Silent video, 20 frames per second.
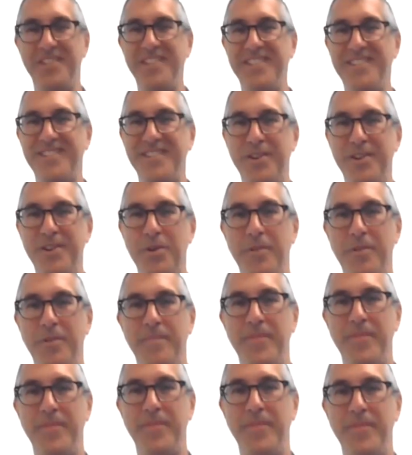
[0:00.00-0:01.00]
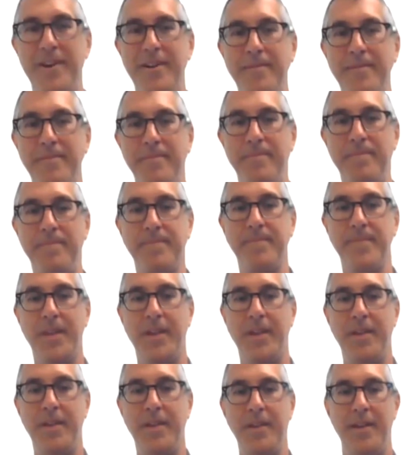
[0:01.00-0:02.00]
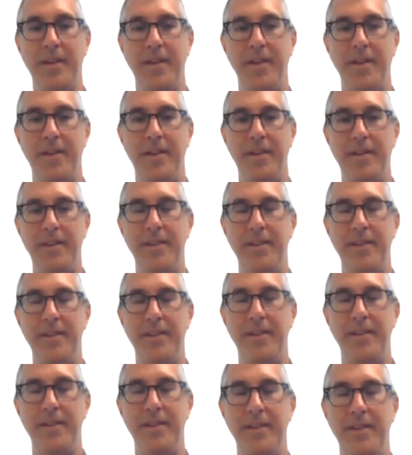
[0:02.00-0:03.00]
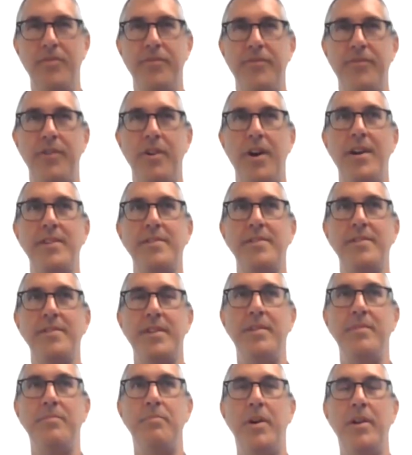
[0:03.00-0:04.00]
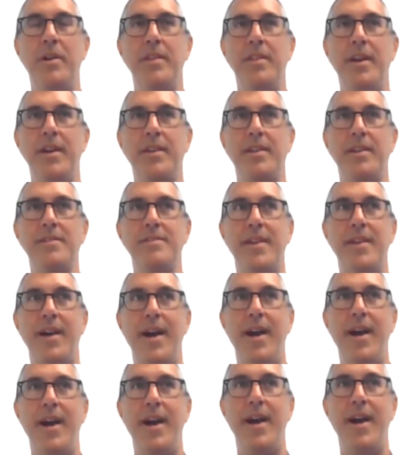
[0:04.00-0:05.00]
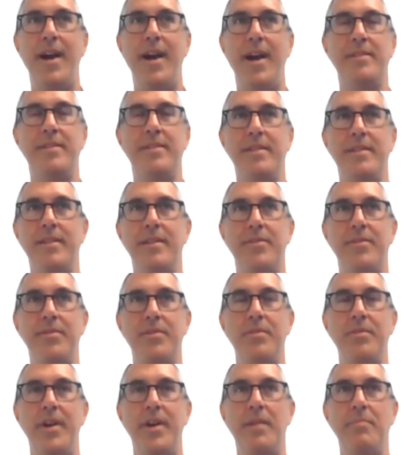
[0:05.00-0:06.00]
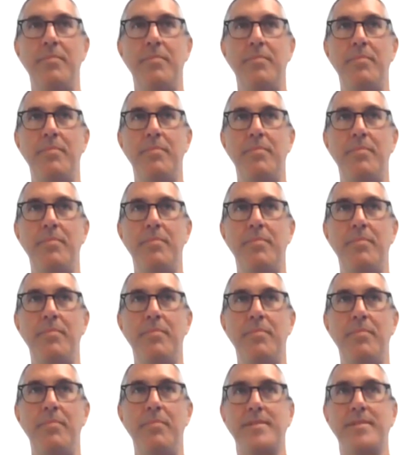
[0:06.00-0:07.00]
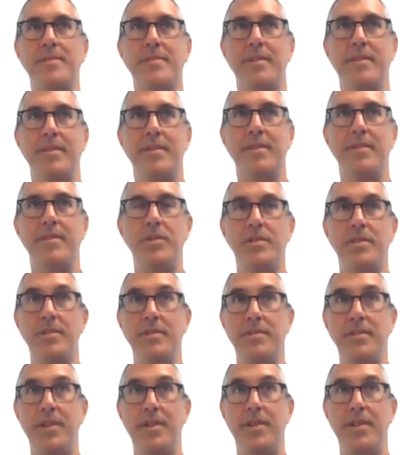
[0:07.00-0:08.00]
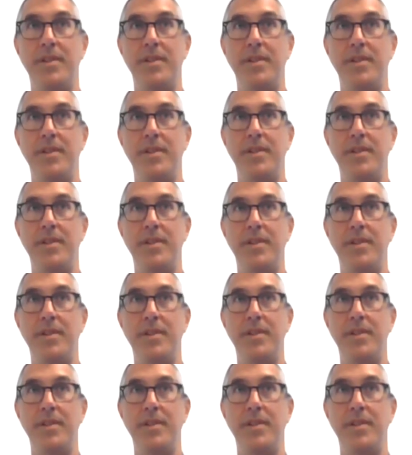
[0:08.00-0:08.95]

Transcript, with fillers: So, um, you know, for us, any money that gets added through that process, which is not completed,